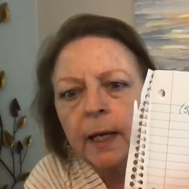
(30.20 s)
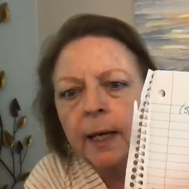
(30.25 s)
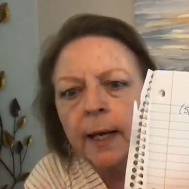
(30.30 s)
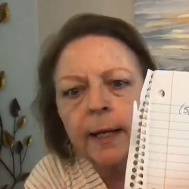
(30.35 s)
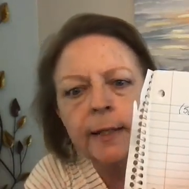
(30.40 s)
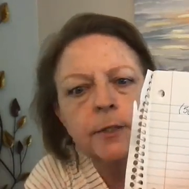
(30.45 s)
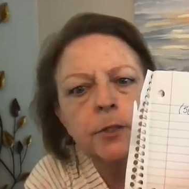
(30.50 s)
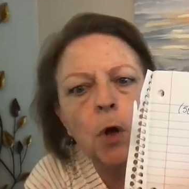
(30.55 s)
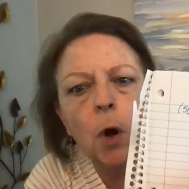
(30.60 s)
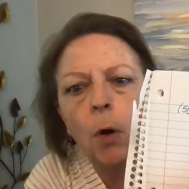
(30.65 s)

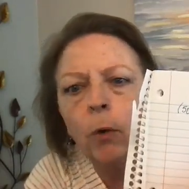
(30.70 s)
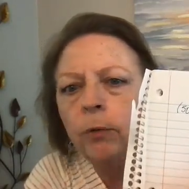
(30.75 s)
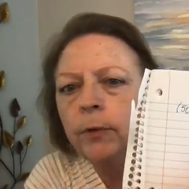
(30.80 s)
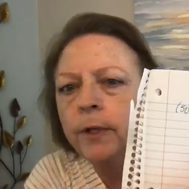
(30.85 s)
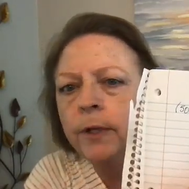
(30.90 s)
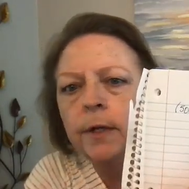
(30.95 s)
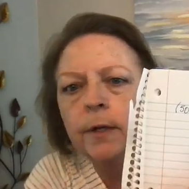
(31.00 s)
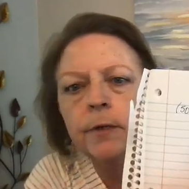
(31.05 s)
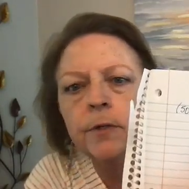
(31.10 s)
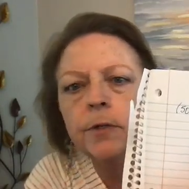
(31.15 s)
It's
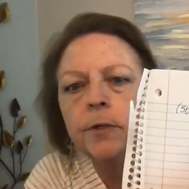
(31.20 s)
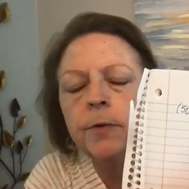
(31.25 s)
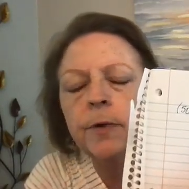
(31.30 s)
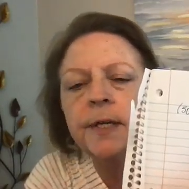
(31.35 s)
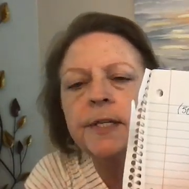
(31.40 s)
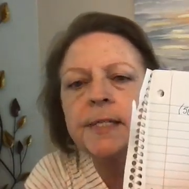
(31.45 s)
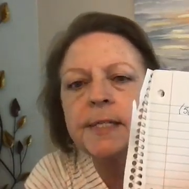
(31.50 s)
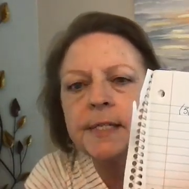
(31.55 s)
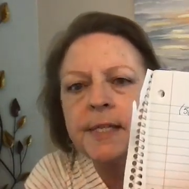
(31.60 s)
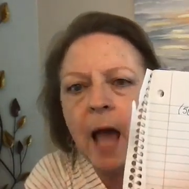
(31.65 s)
only going to do
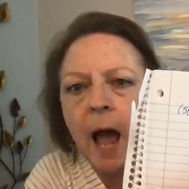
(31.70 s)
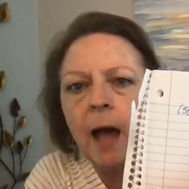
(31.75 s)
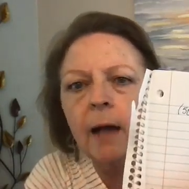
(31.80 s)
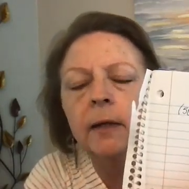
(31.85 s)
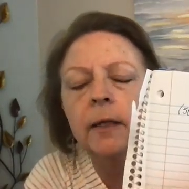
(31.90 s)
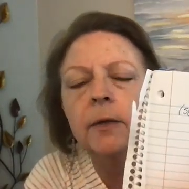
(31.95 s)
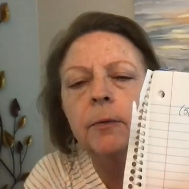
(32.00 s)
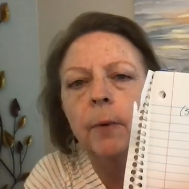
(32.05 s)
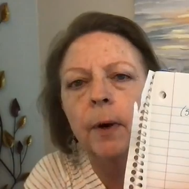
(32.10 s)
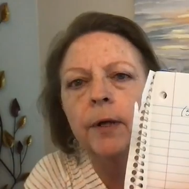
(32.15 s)

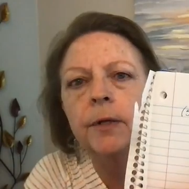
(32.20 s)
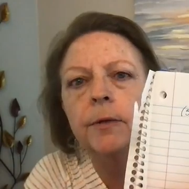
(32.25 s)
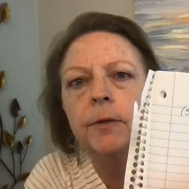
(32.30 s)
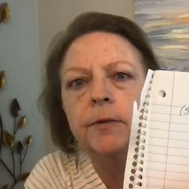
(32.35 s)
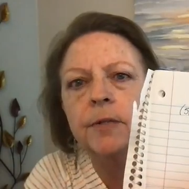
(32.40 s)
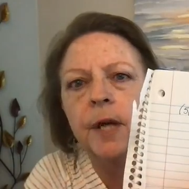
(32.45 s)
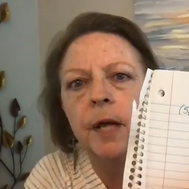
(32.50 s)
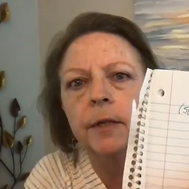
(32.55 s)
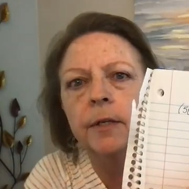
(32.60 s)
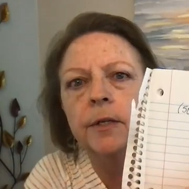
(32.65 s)
exactly what you
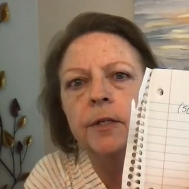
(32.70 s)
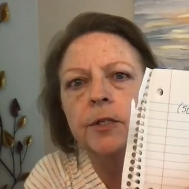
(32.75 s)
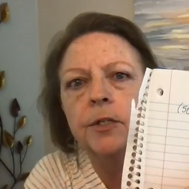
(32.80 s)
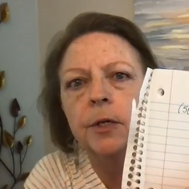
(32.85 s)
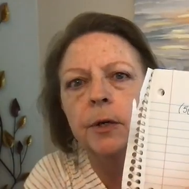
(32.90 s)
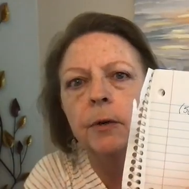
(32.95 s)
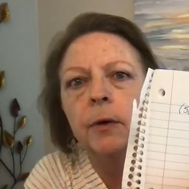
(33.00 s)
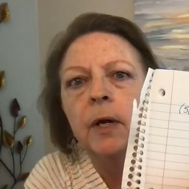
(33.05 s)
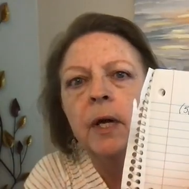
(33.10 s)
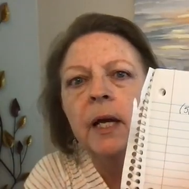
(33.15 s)
tell it
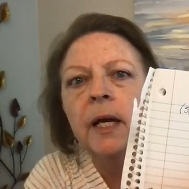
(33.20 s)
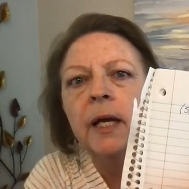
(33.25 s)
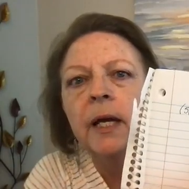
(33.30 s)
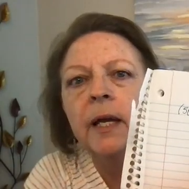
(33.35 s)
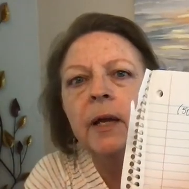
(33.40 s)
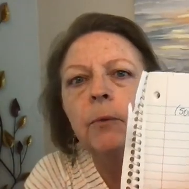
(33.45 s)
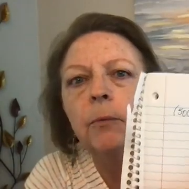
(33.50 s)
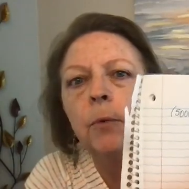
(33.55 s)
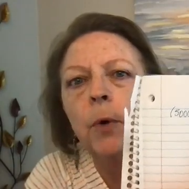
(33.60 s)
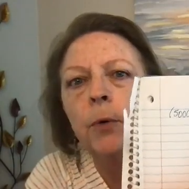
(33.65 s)
to.
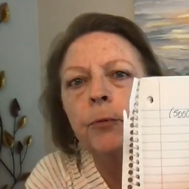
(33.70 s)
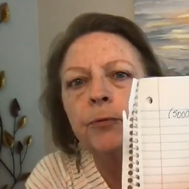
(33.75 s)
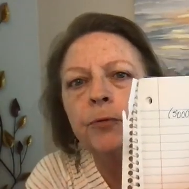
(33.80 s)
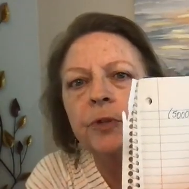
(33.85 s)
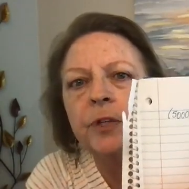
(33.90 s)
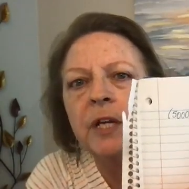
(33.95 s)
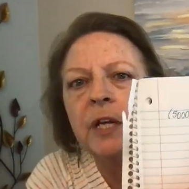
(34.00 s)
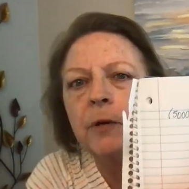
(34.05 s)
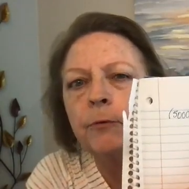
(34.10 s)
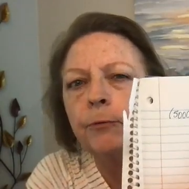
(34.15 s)
It
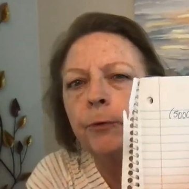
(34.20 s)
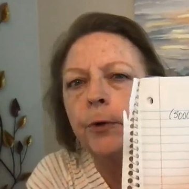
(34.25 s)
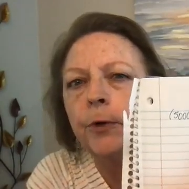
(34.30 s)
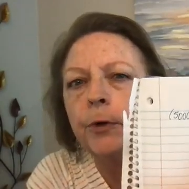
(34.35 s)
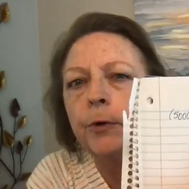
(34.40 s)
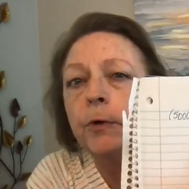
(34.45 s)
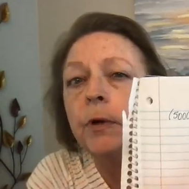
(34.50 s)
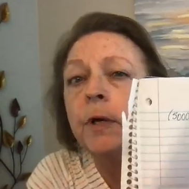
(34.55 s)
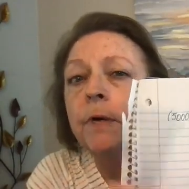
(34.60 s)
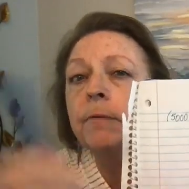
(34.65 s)
won't think for
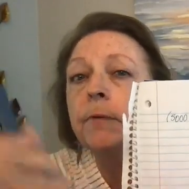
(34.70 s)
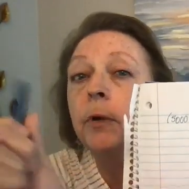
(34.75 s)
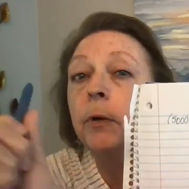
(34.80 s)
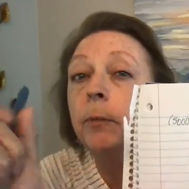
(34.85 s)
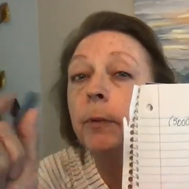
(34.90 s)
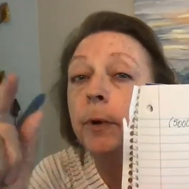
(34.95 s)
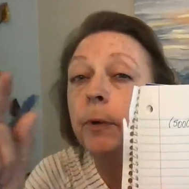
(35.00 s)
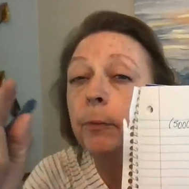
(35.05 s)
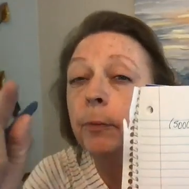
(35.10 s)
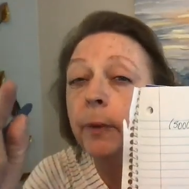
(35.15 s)
you, even though
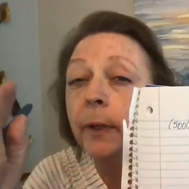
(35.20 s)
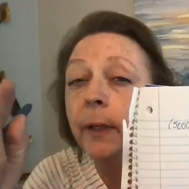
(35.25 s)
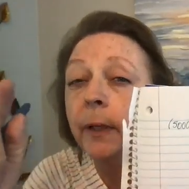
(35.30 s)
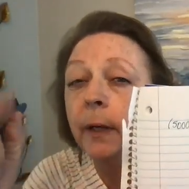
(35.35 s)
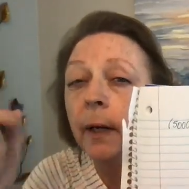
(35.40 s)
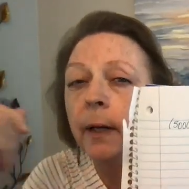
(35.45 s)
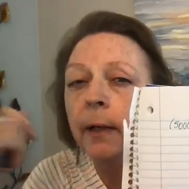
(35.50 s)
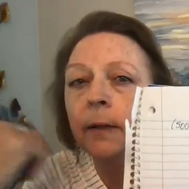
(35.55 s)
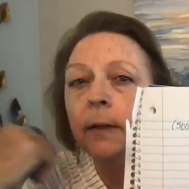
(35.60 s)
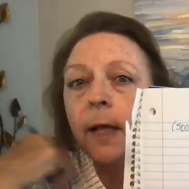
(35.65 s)
we'd really
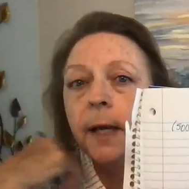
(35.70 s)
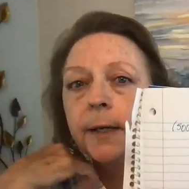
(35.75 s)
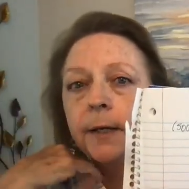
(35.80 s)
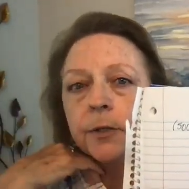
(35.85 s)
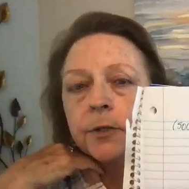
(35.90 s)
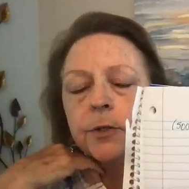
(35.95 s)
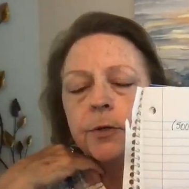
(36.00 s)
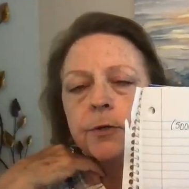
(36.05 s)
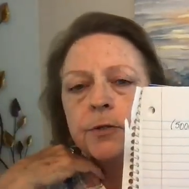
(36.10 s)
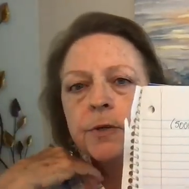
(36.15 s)
kind of like
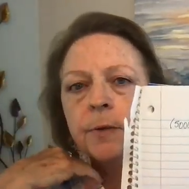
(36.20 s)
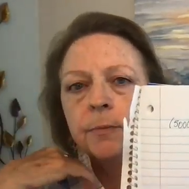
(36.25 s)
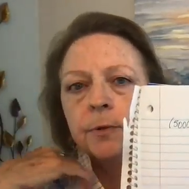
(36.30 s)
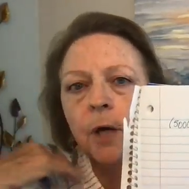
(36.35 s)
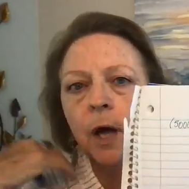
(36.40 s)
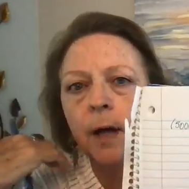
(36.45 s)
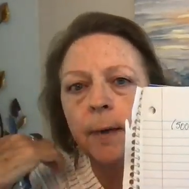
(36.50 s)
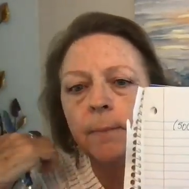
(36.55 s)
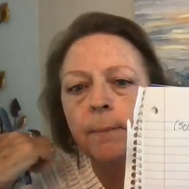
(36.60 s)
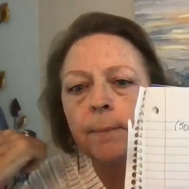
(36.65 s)
it to
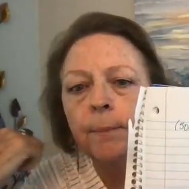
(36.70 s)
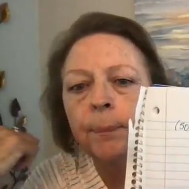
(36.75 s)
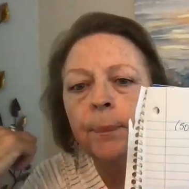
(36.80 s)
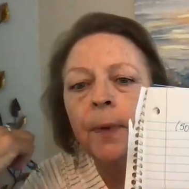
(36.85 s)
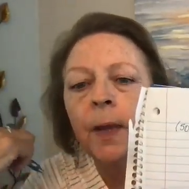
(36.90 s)
sometime.